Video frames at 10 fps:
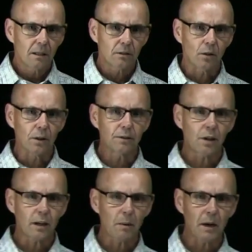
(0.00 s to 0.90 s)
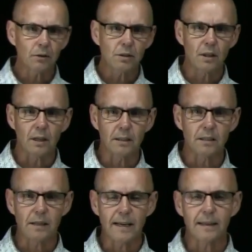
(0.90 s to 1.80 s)
So let's talk about
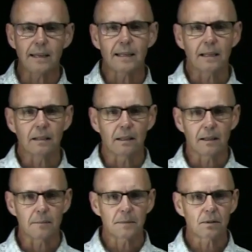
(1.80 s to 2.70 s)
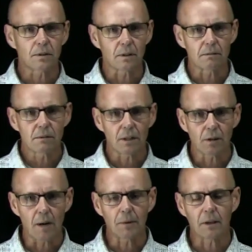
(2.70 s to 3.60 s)
design thinking. This is a
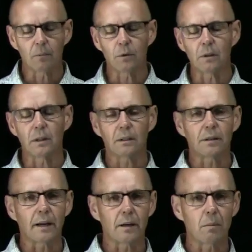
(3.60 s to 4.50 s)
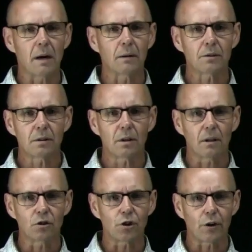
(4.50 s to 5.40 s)
topic I'm really excited about
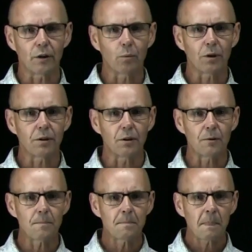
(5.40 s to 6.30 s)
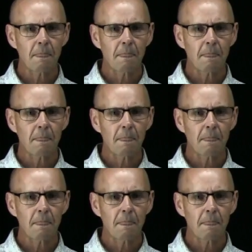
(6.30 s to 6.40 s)
sharing with you.